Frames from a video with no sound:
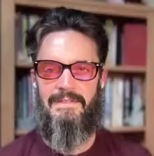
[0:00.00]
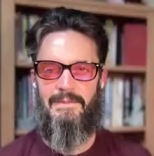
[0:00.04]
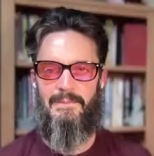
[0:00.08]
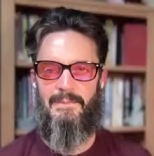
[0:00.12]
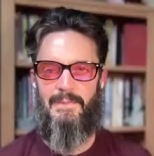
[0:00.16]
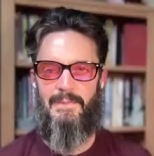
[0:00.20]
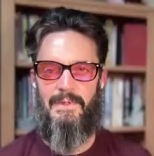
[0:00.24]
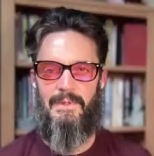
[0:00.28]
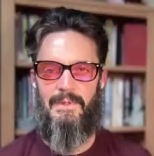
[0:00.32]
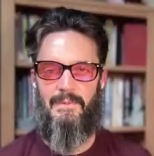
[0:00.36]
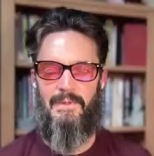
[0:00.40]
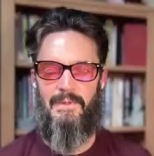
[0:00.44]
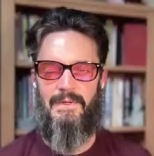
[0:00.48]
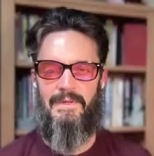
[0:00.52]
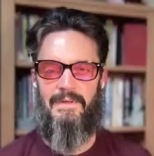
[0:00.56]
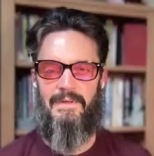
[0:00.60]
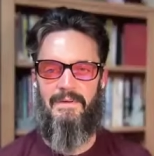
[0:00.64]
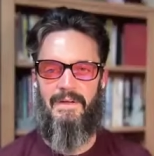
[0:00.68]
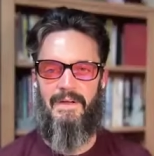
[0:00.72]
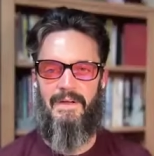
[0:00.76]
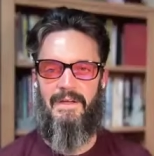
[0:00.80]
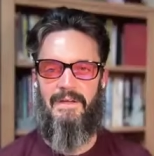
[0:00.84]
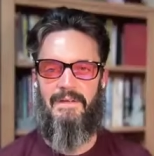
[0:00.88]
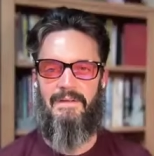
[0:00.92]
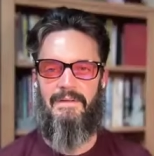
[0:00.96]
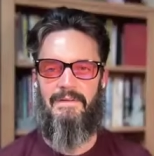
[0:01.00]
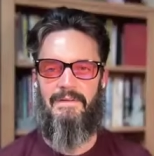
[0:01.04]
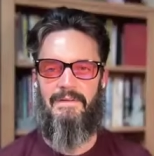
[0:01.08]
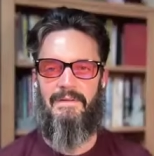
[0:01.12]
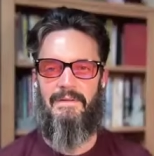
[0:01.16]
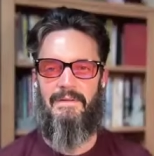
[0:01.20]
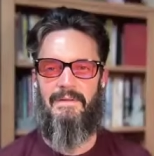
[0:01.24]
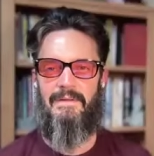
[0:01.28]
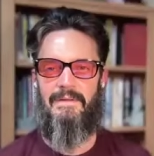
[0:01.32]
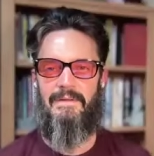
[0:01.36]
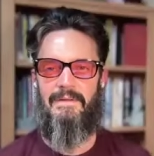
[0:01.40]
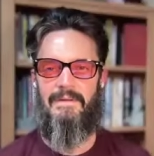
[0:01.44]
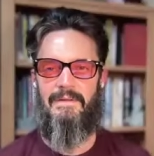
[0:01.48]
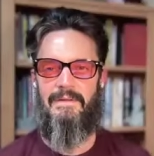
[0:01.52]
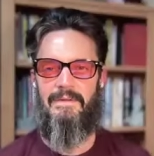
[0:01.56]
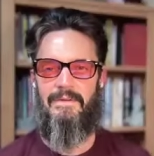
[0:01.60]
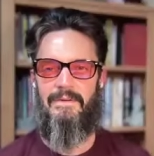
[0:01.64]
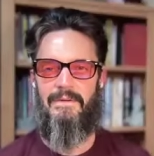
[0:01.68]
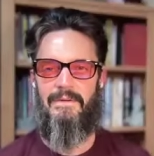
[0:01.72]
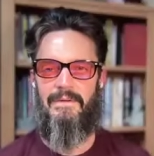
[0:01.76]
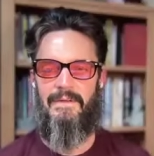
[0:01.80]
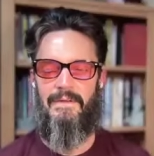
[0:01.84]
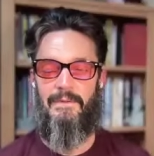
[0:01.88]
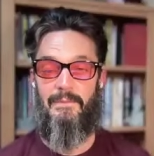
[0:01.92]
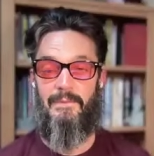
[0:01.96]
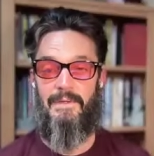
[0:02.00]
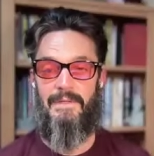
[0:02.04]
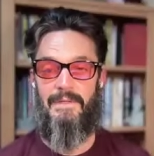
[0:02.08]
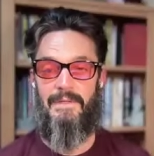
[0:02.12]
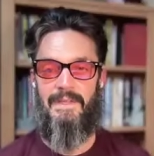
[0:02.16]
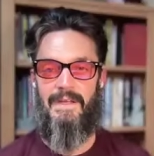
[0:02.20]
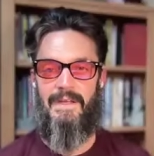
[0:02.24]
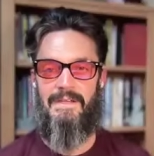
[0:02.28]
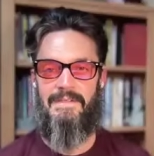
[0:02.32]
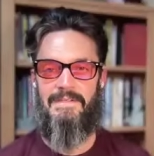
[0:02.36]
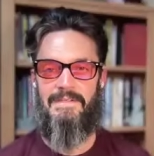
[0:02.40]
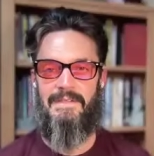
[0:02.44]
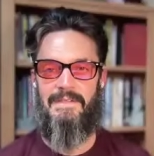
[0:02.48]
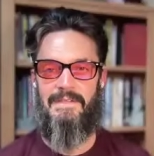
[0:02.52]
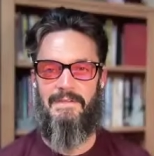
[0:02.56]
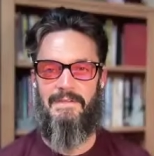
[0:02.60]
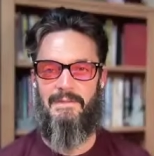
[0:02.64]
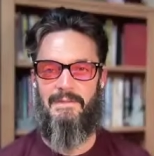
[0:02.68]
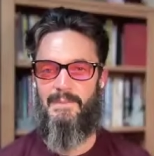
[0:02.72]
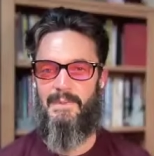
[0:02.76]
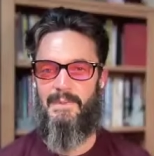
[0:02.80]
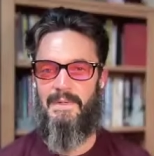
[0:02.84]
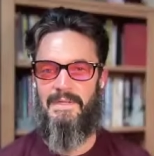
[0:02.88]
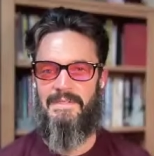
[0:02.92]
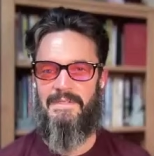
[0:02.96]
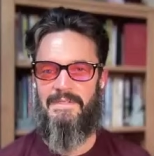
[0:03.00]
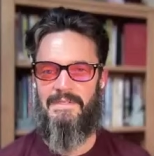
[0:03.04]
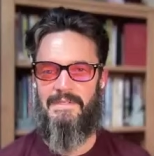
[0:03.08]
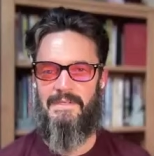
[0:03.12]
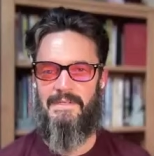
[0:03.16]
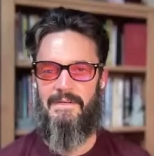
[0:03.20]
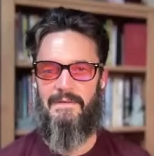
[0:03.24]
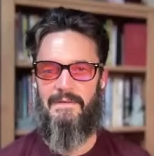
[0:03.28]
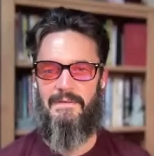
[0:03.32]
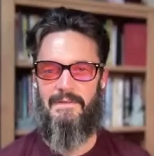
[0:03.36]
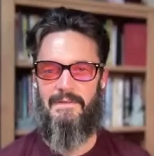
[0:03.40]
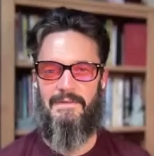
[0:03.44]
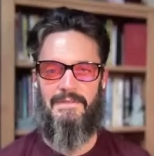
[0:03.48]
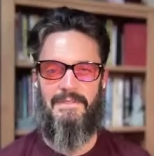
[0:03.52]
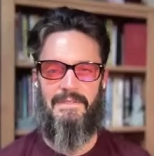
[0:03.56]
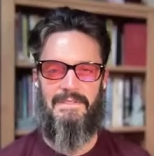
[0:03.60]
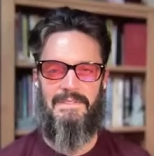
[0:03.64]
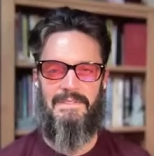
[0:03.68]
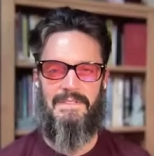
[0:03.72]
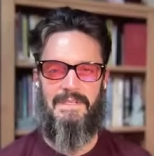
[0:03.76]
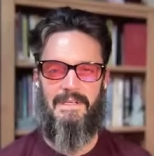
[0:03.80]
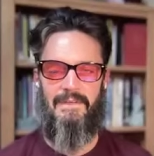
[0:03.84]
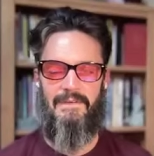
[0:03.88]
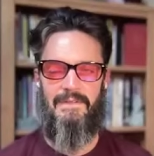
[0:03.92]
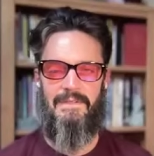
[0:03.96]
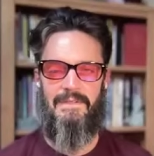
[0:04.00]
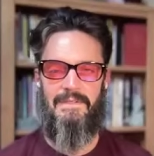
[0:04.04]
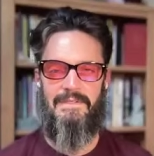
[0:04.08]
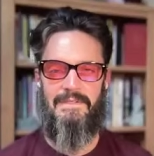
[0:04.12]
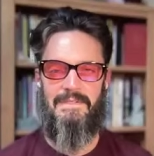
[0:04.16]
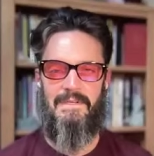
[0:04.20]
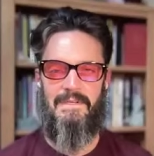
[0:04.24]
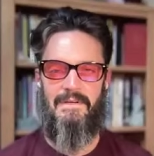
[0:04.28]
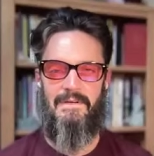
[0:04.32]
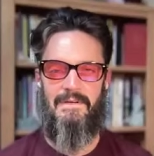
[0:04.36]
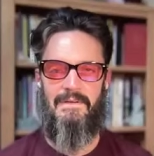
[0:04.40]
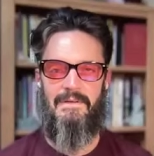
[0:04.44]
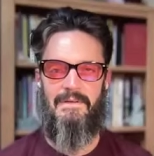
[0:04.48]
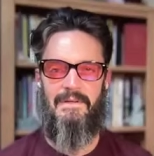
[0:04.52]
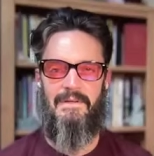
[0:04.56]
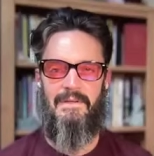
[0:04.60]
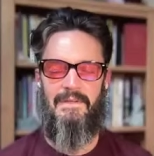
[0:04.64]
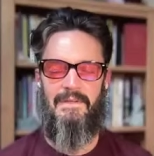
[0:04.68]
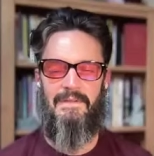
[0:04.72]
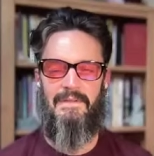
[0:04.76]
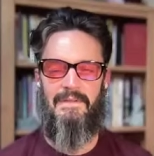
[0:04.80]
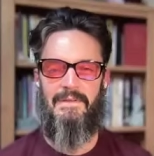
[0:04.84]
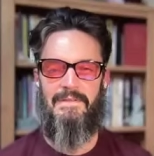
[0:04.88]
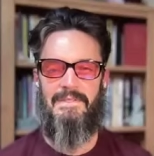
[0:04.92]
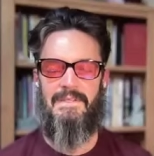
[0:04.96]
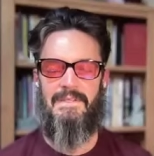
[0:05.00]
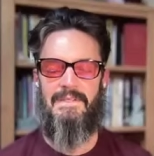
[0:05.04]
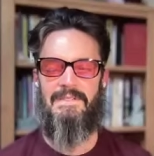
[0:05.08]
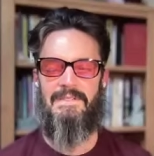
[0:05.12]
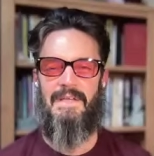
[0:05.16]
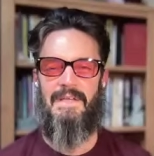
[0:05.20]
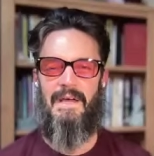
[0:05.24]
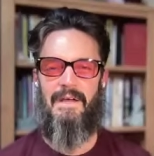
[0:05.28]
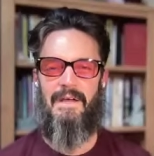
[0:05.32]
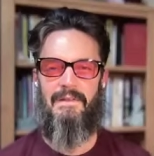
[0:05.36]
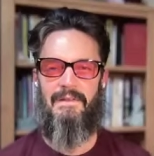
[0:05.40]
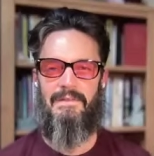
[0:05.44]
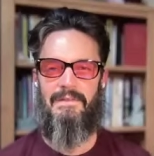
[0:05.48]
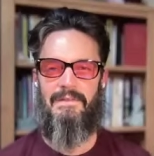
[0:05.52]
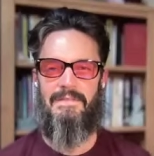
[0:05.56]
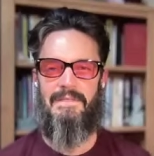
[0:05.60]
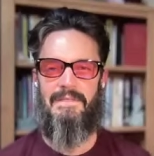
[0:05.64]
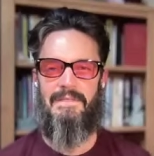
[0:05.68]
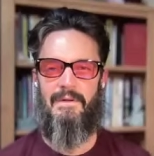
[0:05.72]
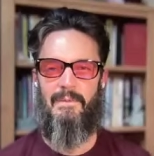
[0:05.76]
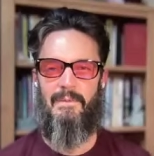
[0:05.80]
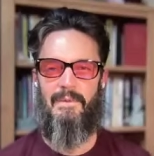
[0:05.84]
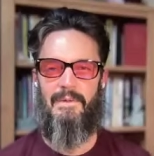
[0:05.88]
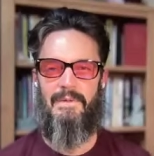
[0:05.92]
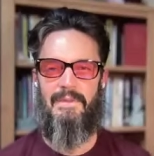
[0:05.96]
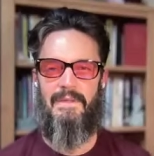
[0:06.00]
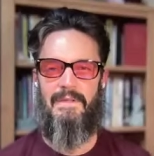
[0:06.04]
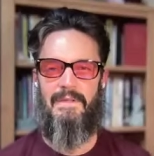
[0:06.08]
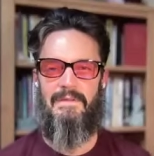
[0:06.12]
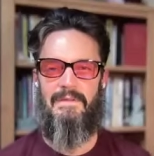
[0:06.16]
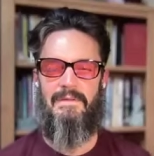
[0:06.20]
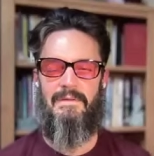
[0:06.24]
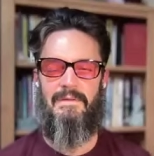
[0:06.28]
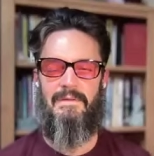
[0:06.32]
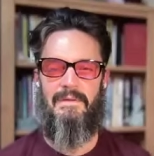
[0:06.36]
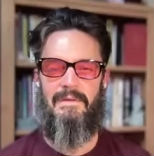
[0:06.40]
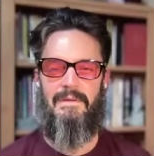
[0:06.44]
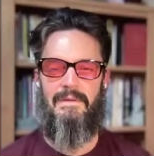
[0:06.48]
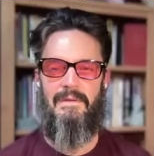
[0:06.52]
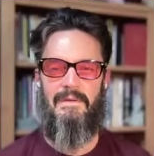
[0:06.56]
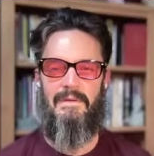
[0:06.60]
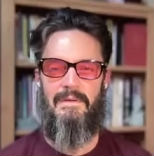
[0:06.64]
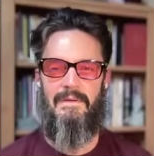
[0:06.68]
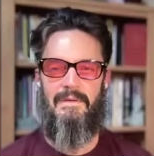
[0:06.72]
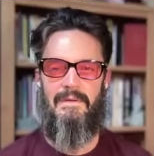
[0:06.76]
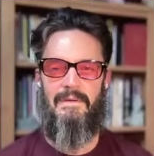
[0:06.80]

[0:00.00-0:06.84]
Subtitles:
Just being where you're at, and realize that there's peace there. There's a stillness there. There's a silence there within.